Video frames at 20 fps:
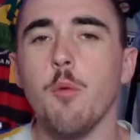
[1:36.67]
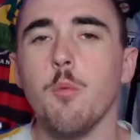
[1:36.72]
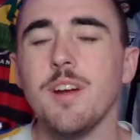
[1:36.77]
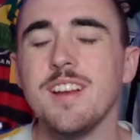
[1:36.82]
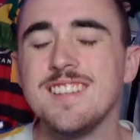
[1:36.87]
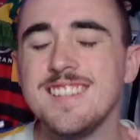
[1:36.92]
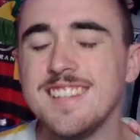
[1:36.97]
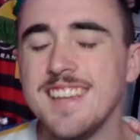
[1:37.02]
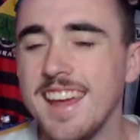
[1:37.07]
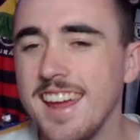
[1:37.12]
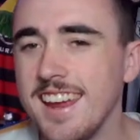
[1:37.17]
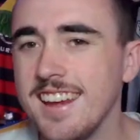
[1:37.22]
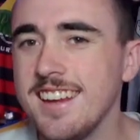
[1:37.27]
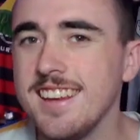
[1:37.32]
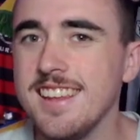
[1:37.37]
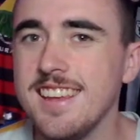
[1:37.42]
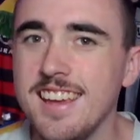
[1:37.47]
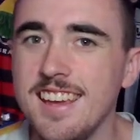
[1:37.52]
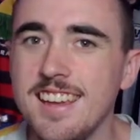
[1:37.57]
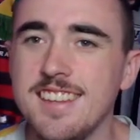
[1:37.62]
We're 10
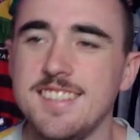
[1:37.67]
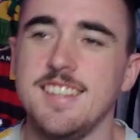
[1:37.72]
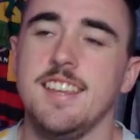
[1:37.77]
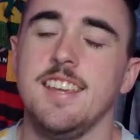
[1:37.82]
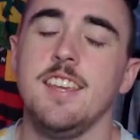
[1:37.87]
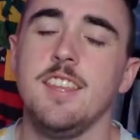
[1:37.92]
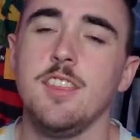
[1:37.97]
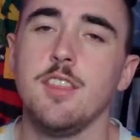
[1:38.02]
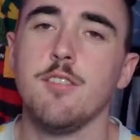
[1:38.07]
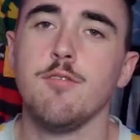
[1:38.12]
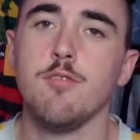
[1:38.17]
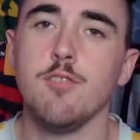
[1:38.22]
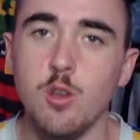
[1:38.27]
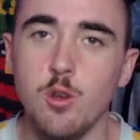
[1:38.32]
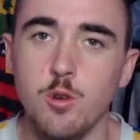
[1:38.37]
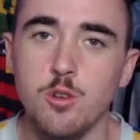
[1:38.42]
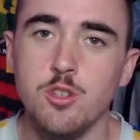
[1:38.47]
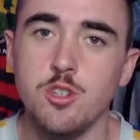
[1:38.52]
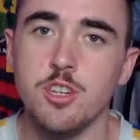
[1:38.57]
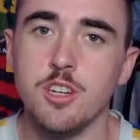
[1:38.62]
years in the
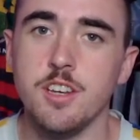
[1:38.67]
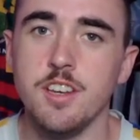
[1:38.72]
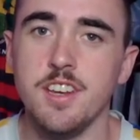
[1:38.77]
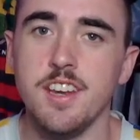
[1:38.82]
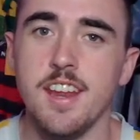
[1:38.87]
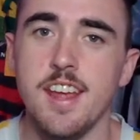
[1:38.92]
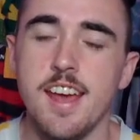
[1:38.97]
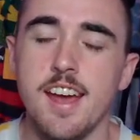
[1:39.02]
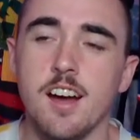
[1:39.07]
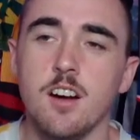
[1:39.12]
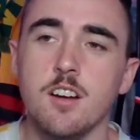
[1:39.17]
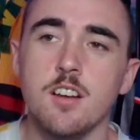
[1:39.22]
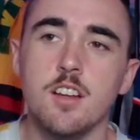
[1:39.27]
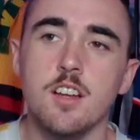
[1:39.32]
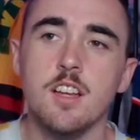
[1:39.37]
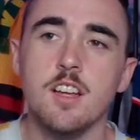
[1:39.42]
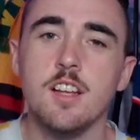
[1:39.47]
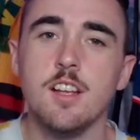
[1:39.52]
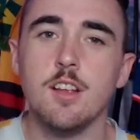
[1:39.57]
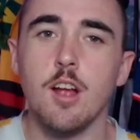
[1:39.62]
future now,
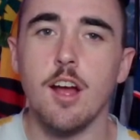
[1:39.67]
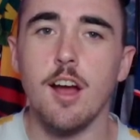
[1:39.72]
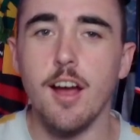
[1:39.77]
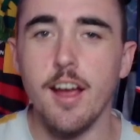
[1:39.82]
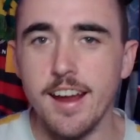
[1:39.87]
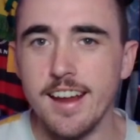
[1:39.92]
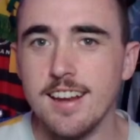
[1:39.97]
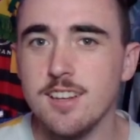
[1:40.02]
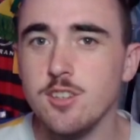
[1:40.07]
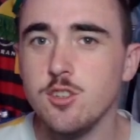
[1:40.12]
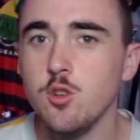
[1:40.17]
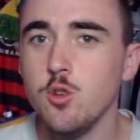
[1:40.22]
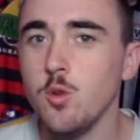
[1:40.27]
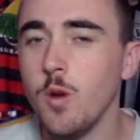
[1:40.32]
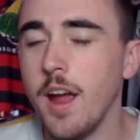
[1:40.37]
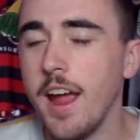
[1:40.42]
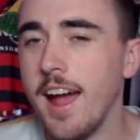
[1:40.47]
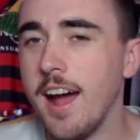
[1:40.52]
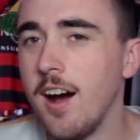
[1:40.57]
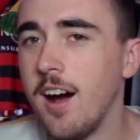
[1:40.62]
into
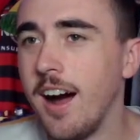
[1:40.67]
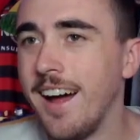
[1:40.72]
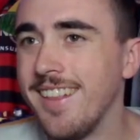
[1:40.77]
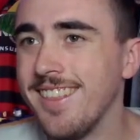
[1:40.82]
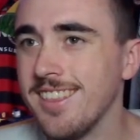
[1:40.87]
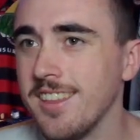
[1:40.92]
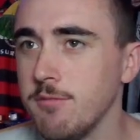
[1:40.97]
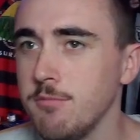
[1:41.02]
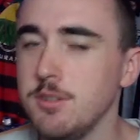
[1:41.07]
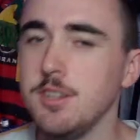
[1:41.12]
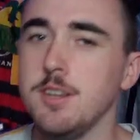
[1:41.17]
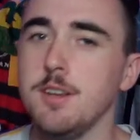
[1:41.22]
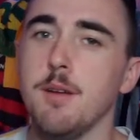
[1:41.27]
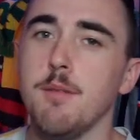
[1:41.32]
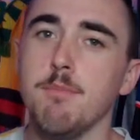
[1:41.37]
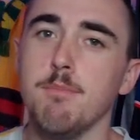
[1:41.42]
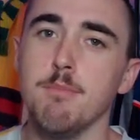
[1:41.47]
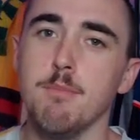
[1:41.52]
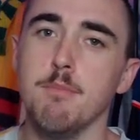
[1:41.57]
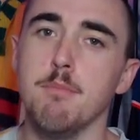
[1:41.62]
our unlimited
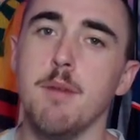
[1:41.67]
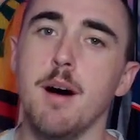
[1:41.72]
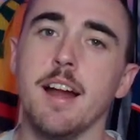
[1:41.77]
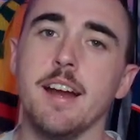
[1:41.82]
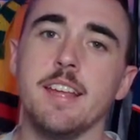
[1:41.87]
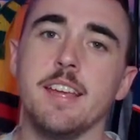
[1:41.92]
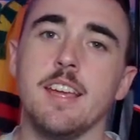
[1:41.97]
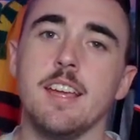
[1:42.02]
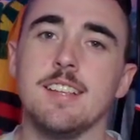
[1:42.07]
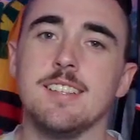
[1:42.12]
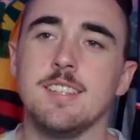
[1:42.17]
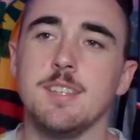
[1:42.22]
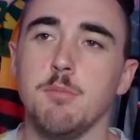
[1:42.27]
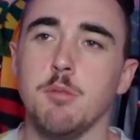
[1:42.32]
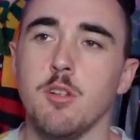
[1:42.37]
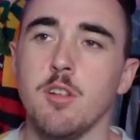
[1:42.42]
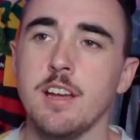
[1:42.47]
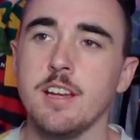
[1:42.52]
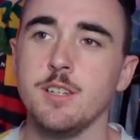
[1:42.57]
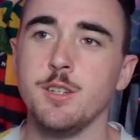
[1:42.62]
money
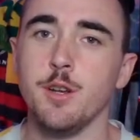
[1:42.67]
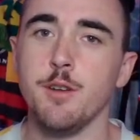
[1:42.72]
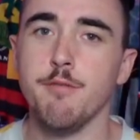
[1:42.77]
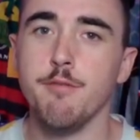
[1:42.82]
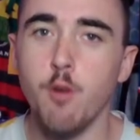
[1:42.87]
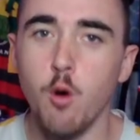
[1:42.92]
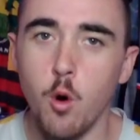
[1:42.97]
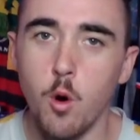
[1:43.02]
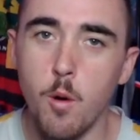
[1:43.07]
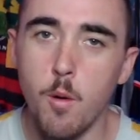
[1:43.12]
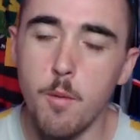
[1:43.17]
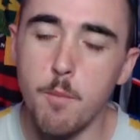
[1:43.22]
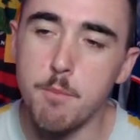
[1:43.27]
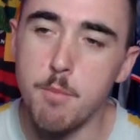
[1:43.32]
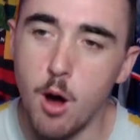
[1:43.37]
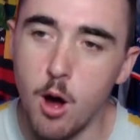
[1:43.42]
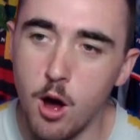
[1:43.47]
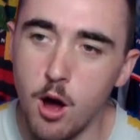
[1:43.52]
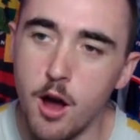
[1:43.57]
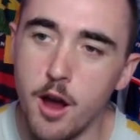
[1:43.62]
simulation for
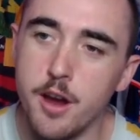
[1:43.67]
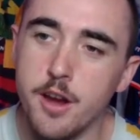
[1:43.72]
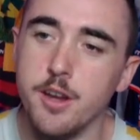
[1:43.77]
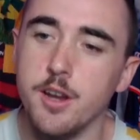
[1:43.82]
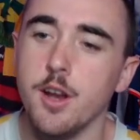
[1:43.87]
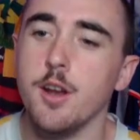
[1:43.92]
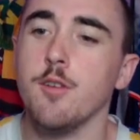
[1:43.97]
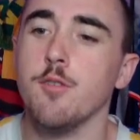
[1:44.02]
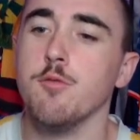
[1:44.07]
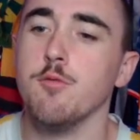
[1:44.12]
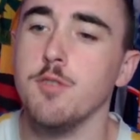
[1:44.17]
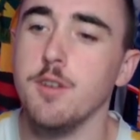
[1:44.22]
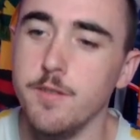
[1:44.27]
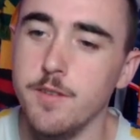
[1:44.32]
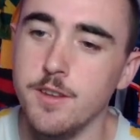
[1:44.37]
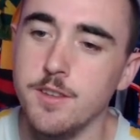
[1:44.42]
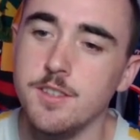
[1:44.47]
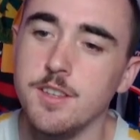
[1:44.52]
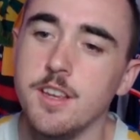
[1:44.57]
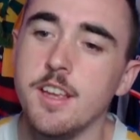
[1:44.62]
Pine
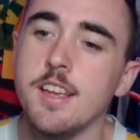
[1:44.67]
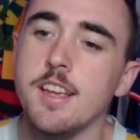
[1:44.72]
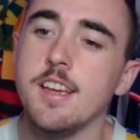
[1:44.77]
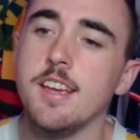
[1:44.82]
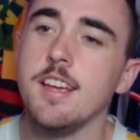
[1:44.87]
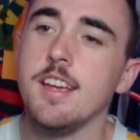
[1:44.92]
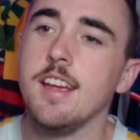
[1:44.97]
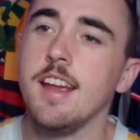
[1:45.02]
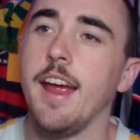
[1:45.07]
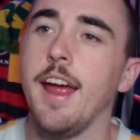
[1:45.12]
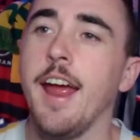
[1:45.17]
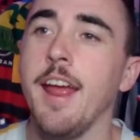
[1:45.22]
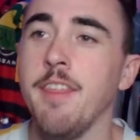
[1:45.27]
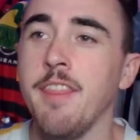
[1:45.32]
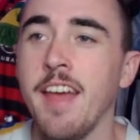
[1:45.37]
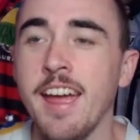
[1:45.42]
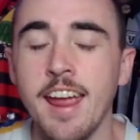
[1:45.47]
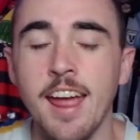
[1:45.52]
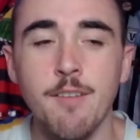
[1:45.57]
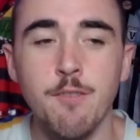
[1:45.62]
Rivers. And
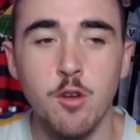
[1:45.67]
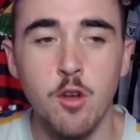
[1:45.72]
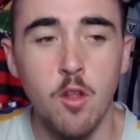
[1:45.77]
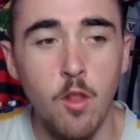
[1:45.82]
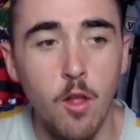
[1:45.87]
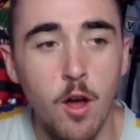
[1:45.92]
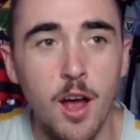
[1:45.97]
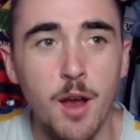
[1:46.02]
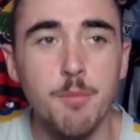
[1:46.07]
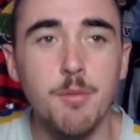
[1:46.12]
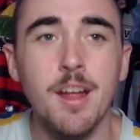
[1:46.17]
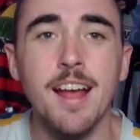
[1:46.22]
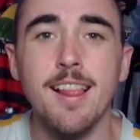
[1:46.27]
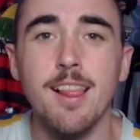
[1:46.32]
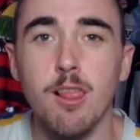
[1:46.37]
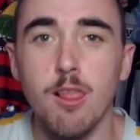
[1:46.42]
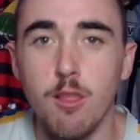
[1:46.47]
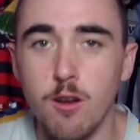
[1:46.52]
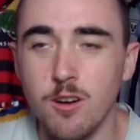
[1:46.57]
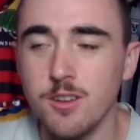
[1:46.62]
they have climbed a
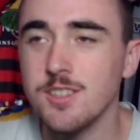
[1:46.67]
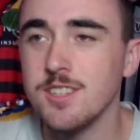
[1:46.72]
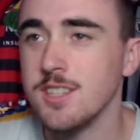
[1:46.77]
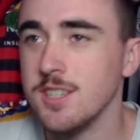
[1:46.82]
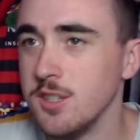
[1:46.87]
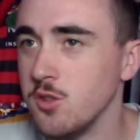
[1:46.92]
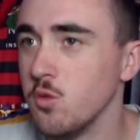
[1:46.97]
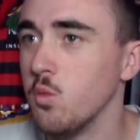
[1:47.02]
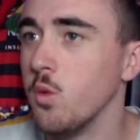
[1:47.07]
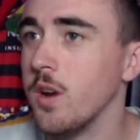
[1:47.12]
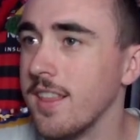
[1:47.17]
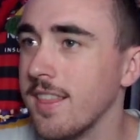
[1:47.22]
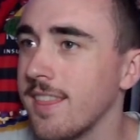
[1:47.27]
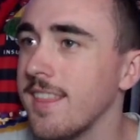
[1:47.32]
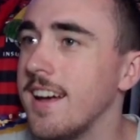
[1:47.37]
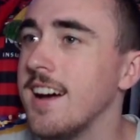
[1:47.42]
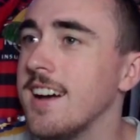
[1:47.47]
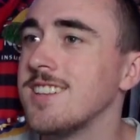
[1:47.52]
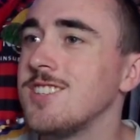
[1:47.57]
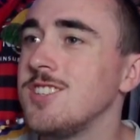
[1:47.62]
lot since we
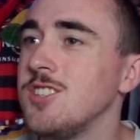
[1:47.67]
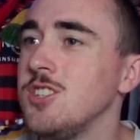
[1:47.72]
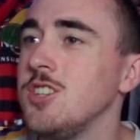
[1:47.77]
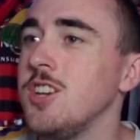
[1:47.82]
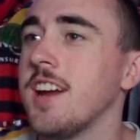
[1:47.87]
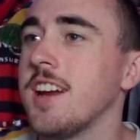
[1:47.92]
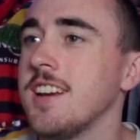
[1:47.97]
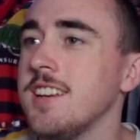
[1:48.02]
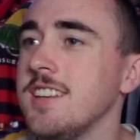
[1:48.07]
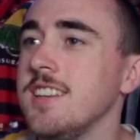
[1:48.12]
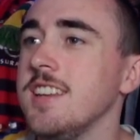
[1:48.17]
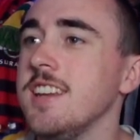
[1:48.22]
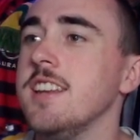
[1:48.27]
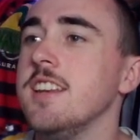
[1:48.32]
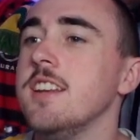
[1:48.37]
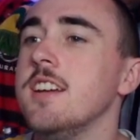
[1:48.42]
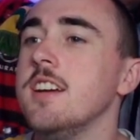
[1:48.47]
last checked in.